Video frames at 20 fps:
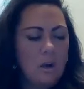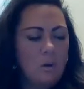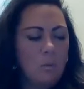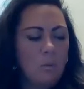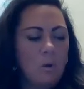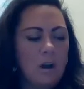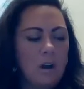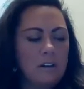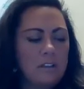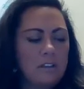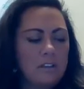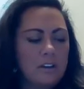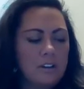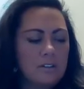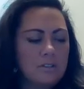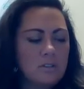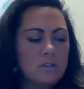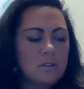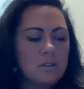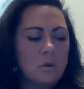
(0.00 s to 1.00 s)
what
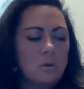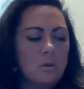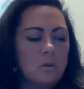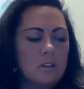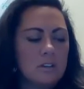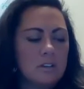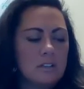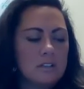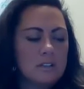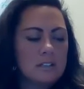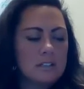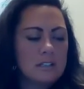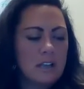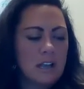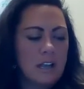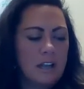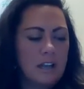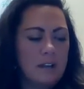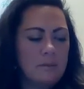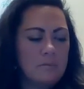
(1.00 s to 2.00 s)
other schools
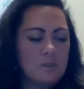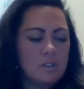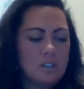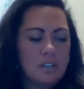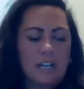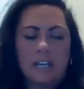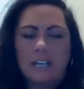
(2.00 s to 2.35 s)
should